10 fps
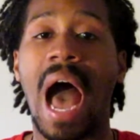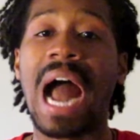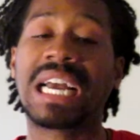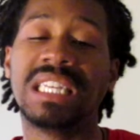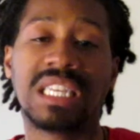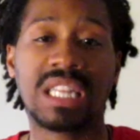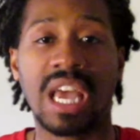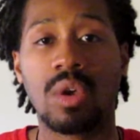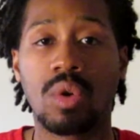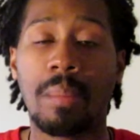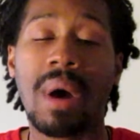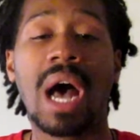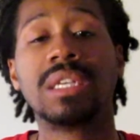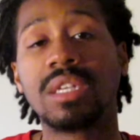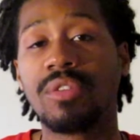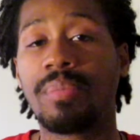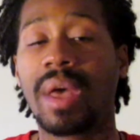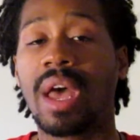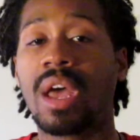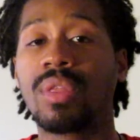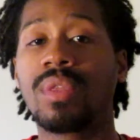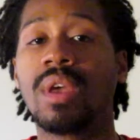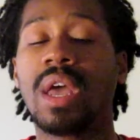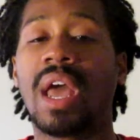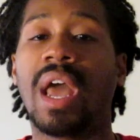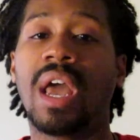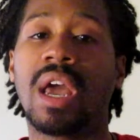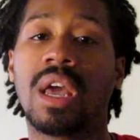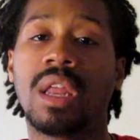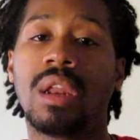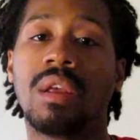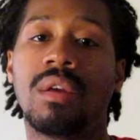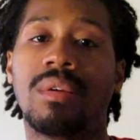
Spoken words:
I can stay on a positive path and